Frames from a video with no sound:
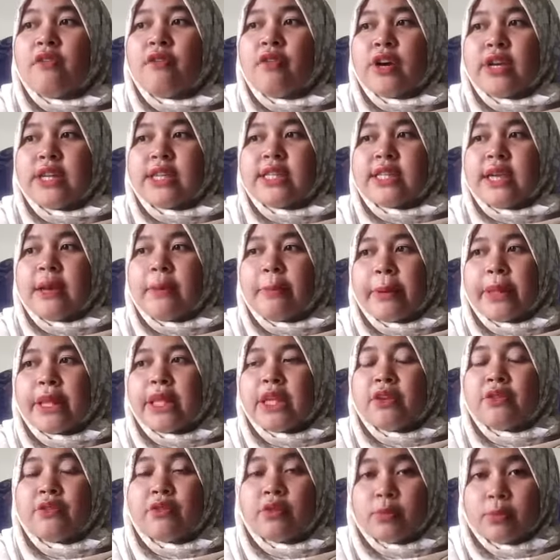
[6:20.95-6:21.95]
for
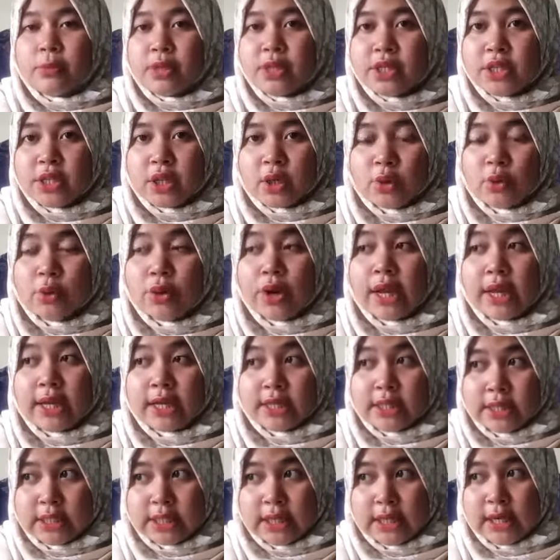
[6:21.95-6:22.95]
example, information or
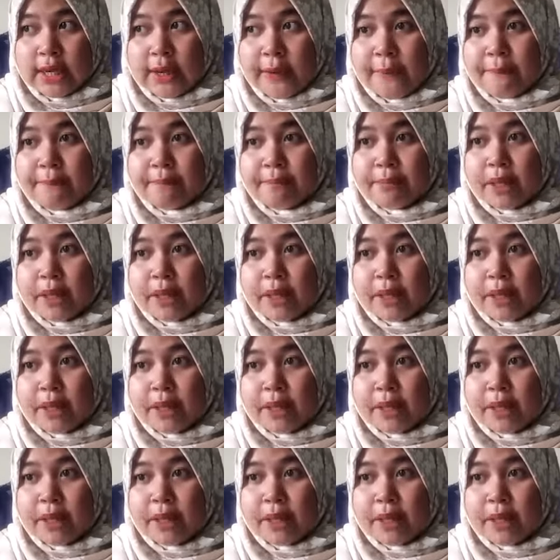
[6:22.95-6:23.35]
idea.